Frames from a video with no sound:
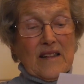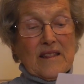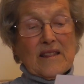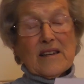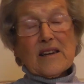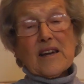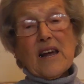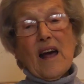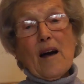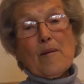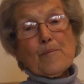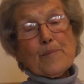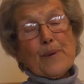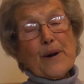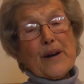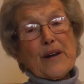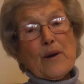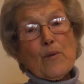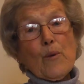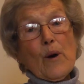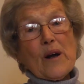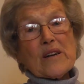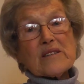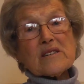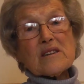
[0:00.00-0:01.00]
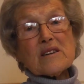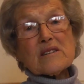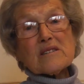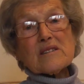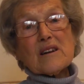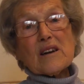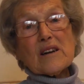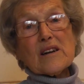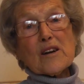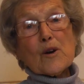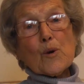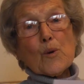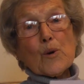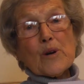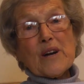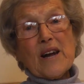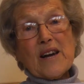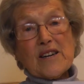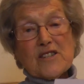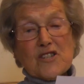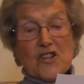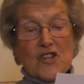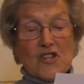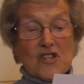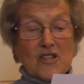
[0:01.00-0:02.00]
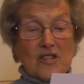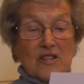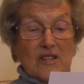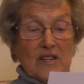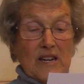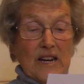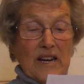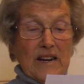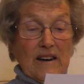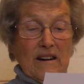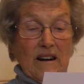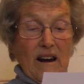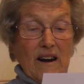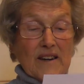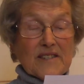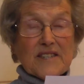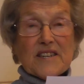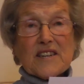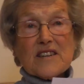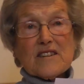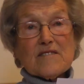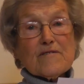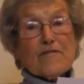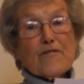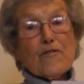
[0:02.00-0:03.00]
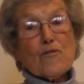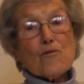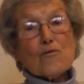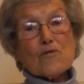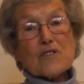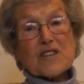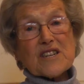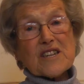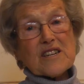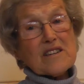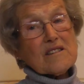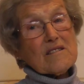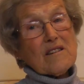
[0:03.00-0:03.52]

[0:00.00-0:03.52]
the company went into liquidation in 1940,